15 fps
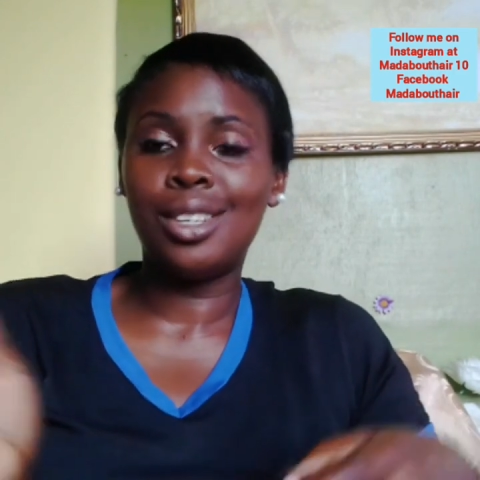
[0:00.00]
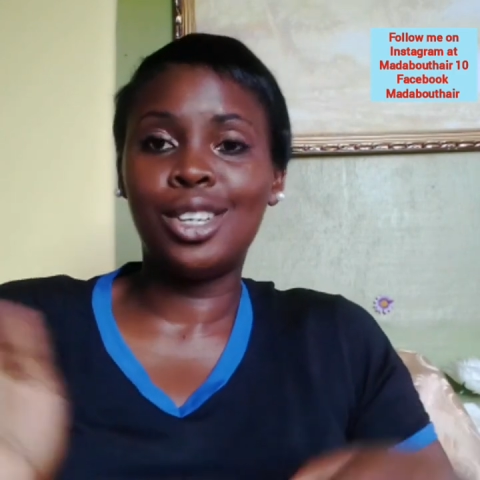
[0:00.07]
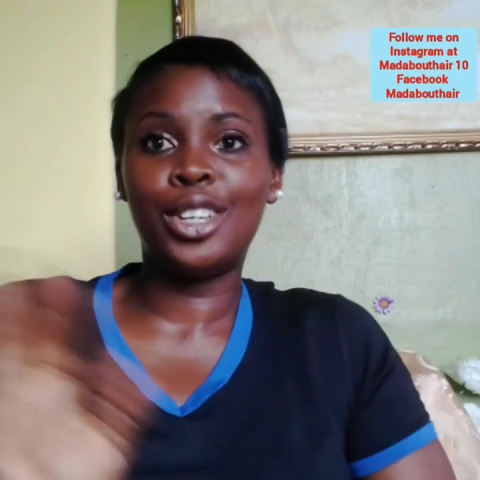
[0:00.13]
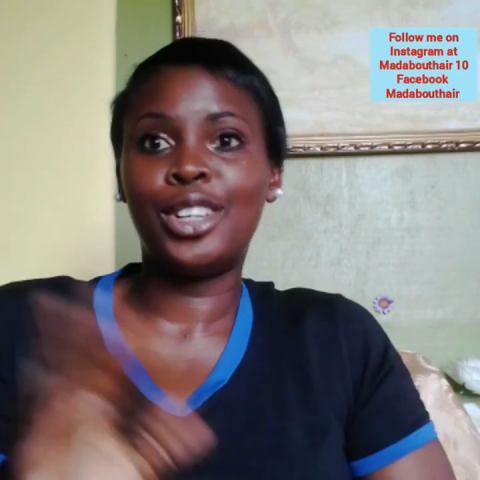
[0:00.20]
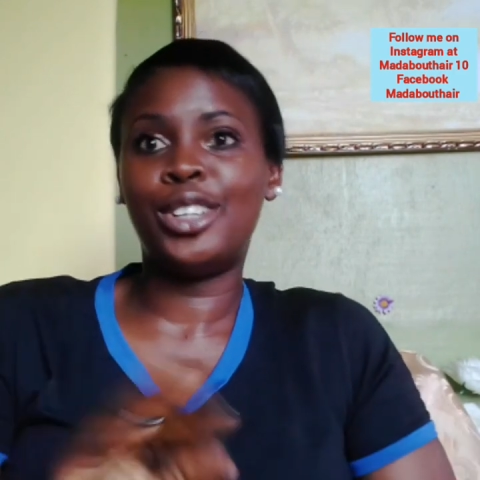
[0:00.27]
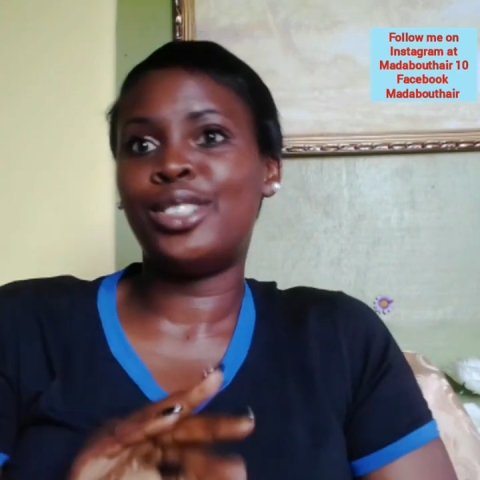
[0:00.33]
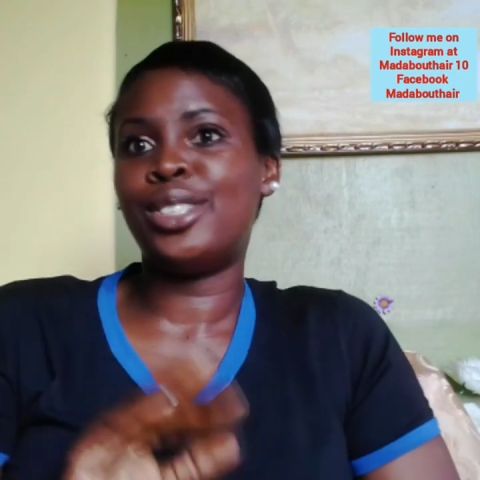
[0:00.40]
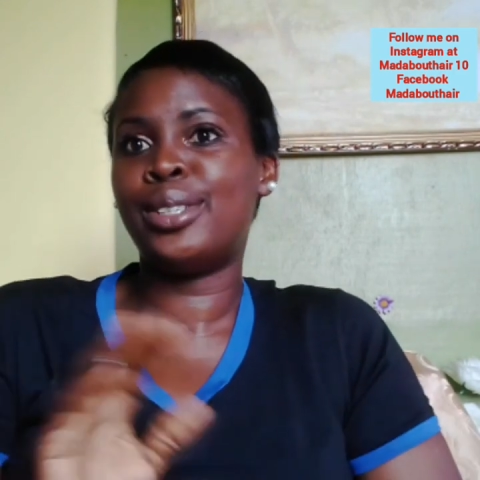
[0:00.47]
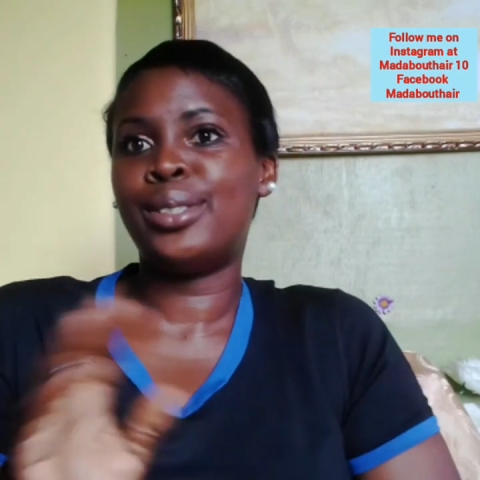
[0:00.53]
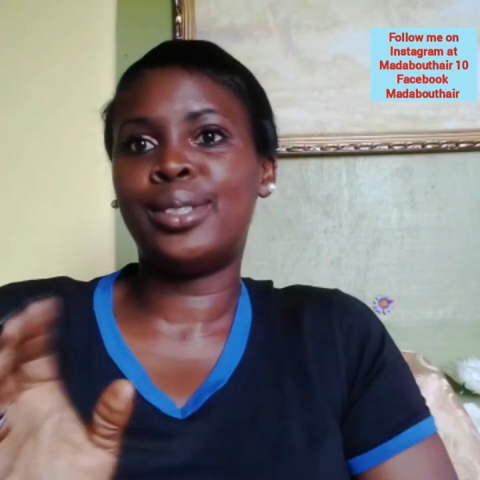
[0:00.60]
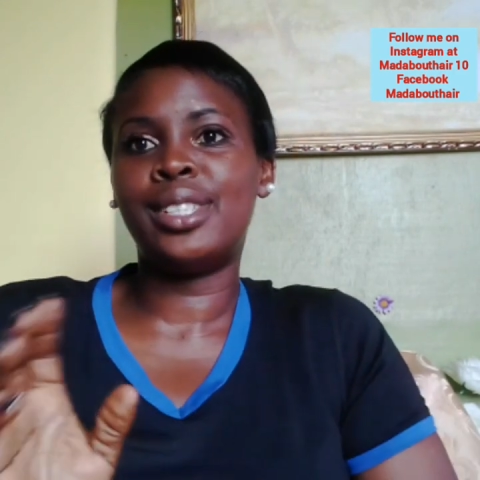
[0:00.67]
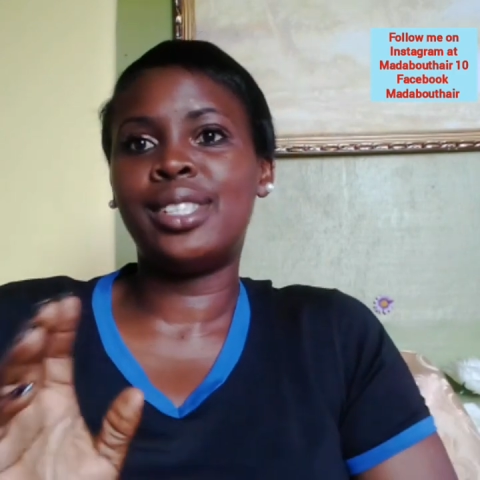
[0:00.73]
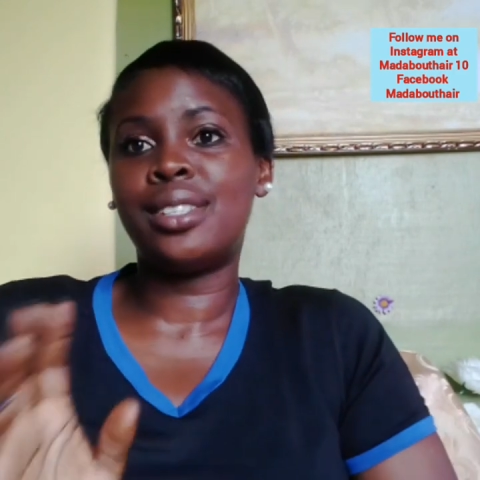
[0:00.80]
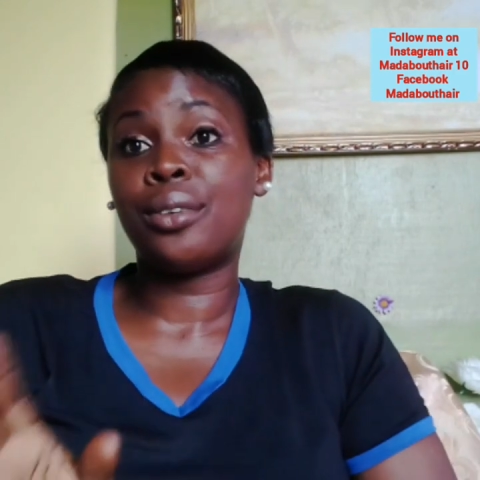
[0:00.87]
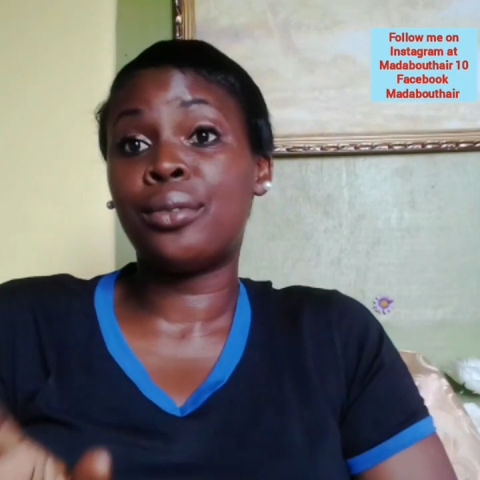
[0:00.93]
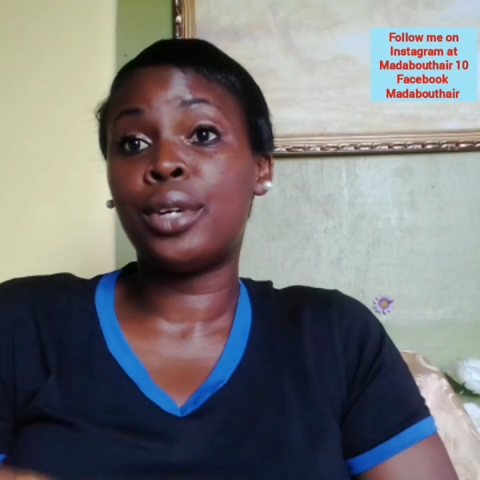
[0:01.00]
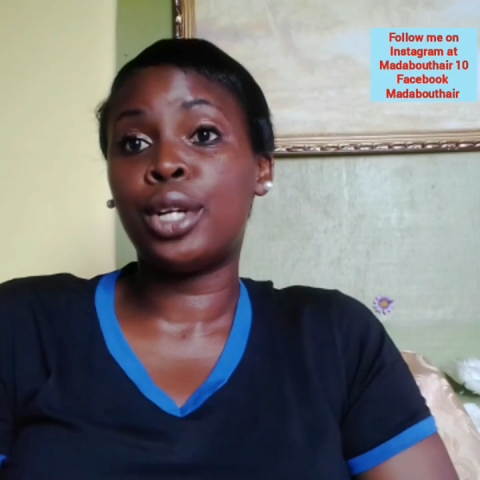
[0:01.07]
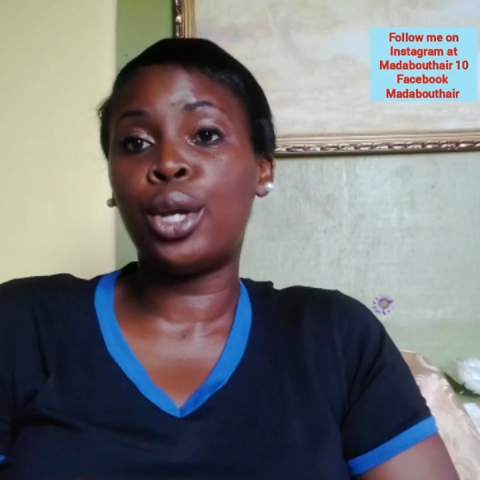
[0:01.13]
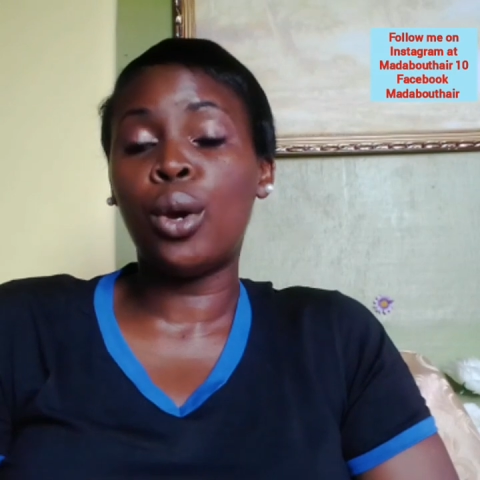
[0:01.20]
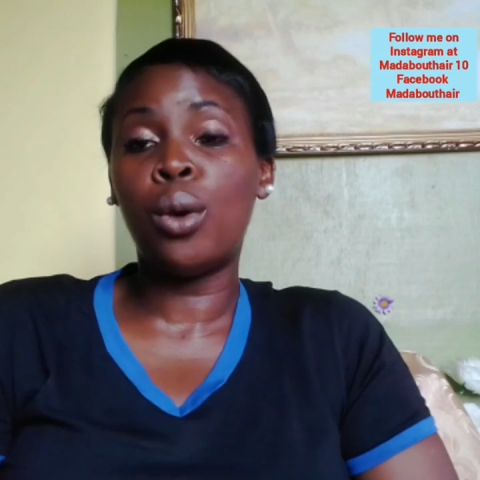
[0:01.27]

Your cuticle is already